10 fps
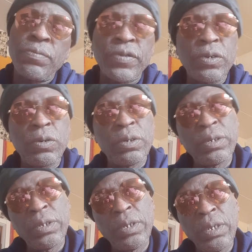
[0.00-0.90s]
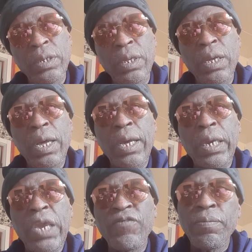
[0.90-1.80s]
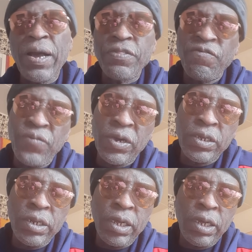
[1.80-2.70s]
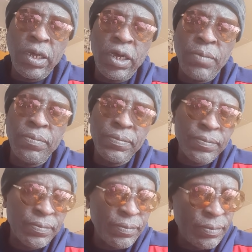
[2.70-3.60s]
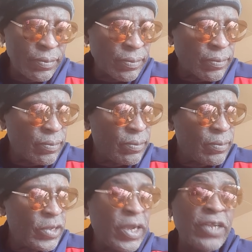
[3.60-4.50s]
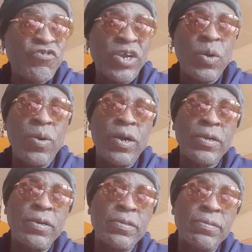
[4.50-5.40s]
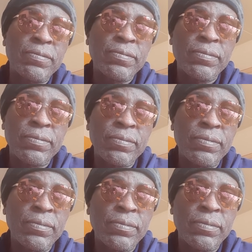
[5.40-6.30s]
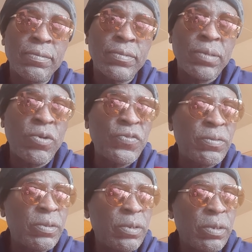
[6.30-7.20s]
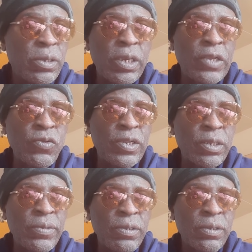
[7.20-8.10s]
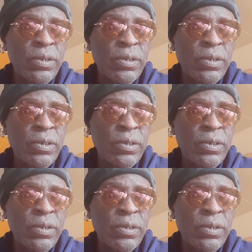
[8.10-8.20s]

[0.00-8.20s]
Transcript: Them said, no. I gave him back the fucking, the contract and walk out. Some months, you can't do that to me.